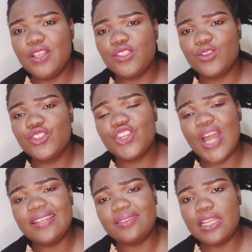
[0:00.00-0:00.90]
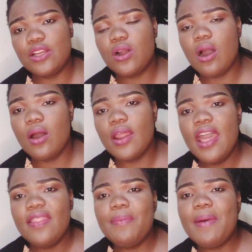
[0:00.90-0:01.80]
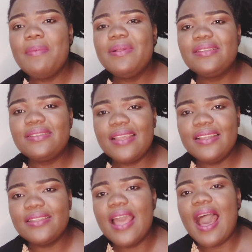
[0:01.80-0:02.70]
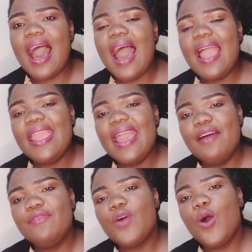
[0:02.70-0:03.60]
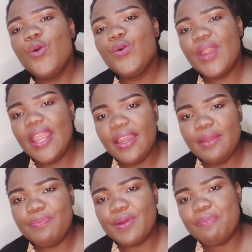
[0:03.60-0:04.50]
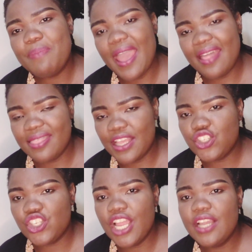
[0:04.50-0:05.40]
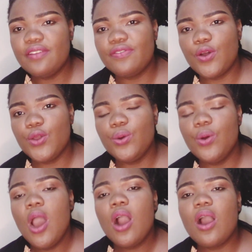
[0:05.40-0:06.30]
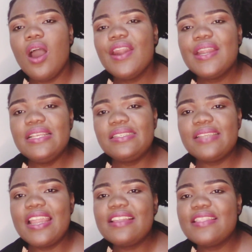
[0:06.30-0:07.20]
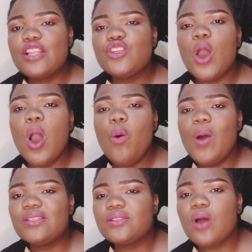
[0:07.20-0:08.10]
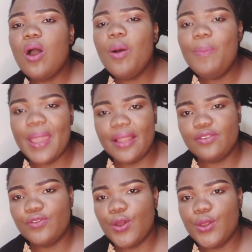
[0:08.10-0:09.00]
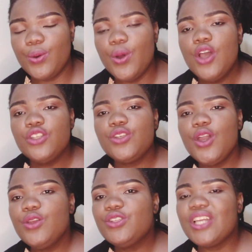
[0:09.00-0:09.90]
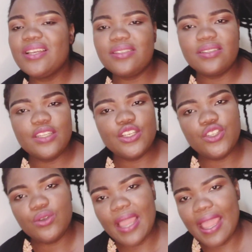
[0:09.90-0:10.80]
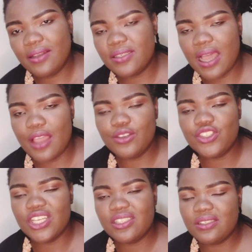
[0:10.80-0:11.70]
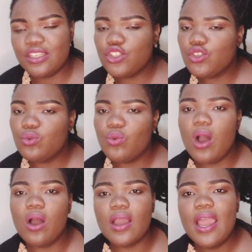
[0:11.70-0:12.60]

So trust in God. The Bible says, I have already prepared the journey for you. God is saying the door was opened for you. So you just need to enter. You just need to walk.